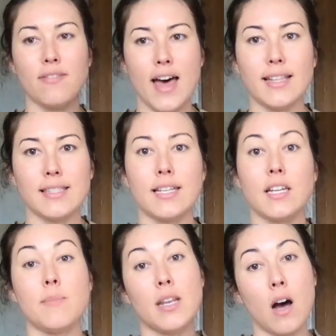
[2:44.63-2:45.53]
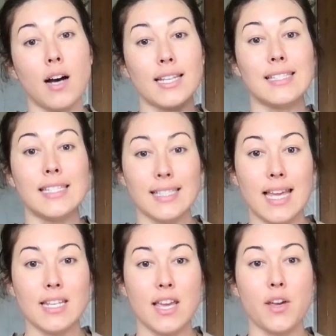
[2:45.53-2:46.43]
That's going to be in August in
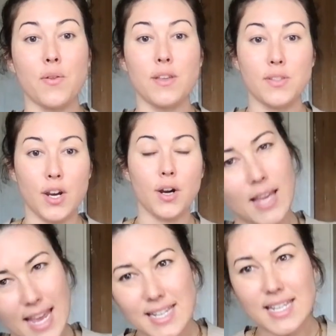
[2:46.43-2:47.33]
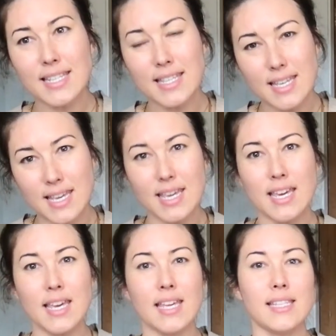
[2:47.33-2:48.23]
San Diego this year.
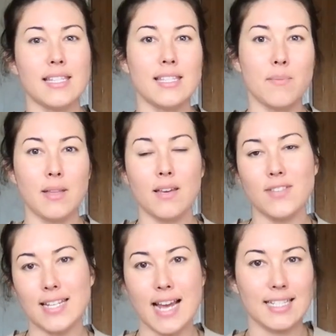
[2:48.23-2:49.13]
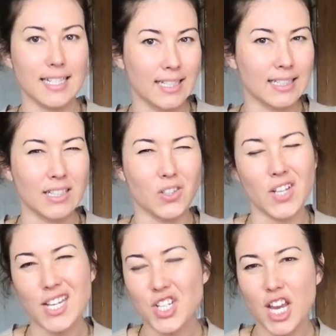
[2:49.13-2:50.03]
ADCE is Assembly of Didactic and Clinical
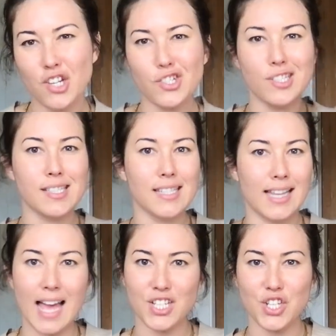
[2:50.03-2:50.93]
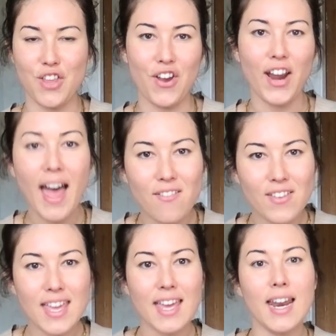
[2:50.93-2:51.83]
Educators. This is the last year they're
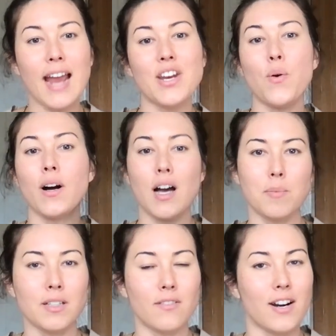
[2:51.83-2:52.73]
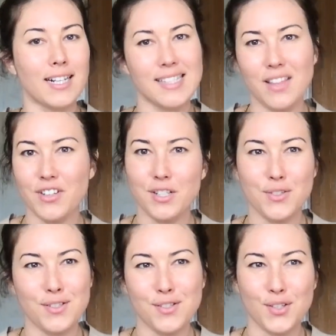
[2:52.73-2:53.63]
having it. I know a couple of our accelerator
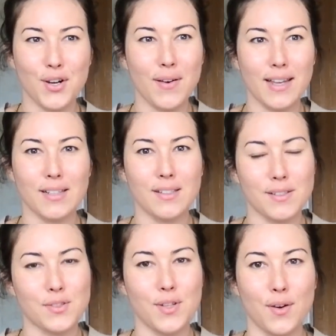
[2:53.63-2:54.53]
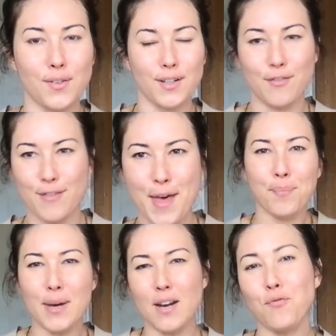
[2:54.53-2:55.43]
students are going, so good for them.
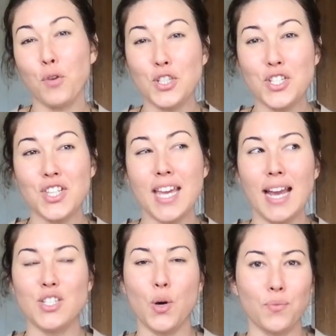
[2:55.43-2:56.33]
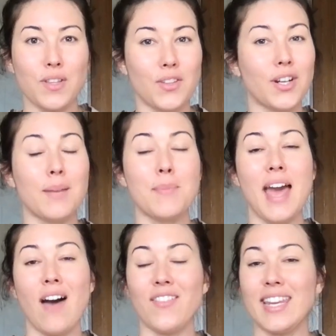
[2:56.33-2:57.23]
But unfortunately, I don't think they're going to be
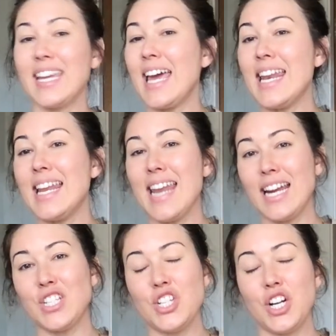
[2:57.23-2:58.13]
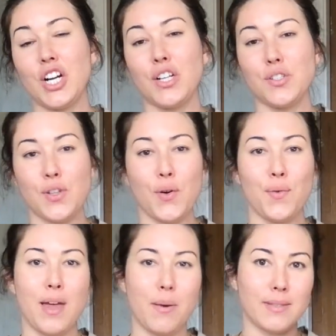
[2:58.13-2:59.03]
having it again next year.
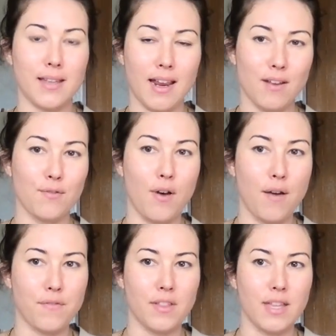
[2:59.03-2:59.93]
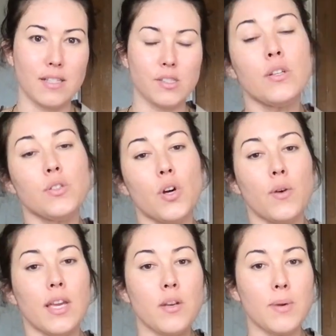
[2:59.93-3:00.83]
So that one's kind of off the list. So
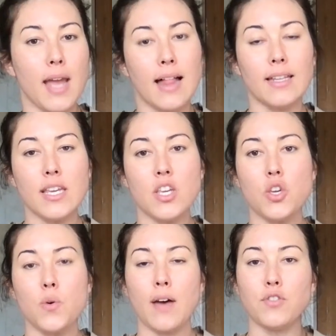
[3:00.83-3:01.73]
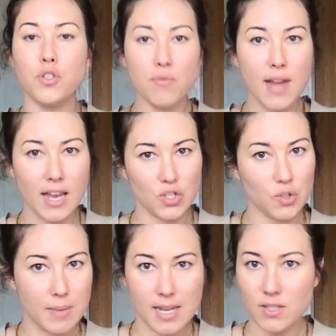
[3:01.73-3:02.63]
in reality, you 2
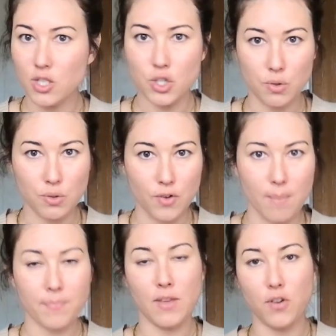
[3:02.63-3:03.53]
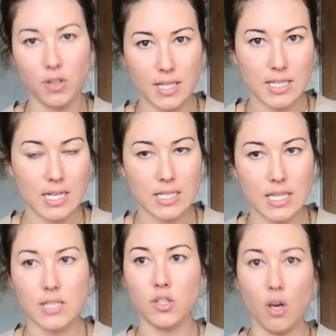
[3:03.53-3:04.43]
national meetings to choose from if you're listening to
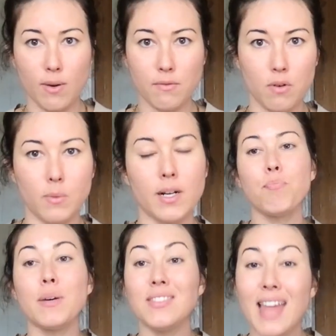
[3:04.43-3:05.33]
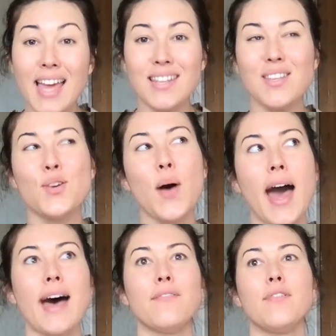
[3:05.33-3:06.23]
this going forward. But then you
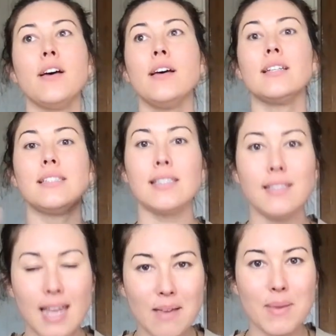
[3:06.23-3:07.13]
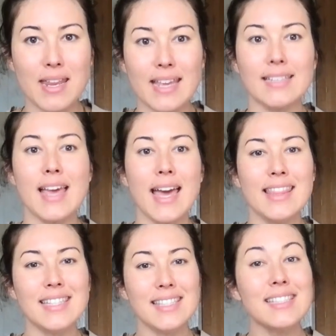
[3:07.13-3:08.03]
have state meetings. And
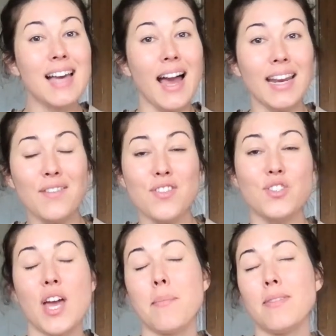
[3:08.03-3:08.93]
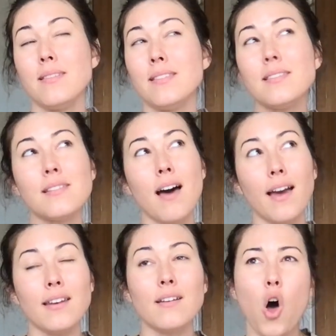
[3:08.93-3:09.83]
this is kind of the gem, and this is
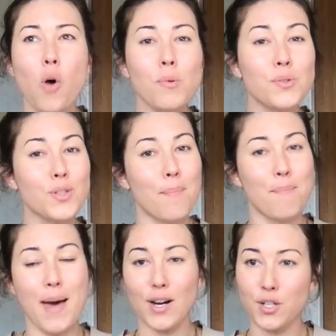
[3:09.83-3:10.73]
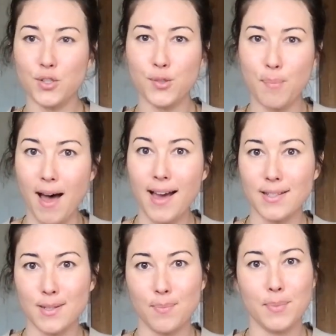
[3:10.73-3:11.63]
kind of almost a better
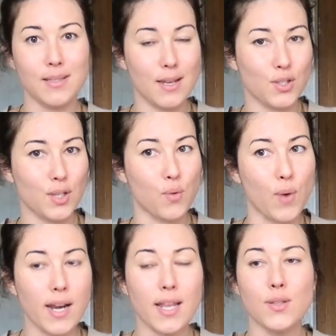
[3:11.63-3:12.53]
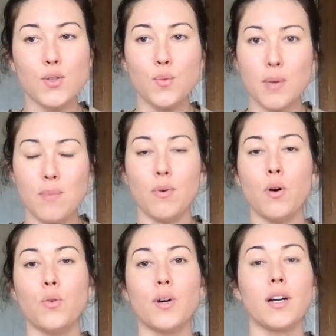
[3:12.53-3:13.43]
spot to potentially run into
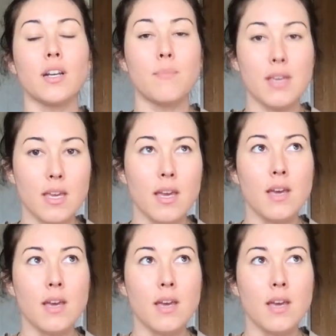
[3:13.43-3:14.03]
people who are going to be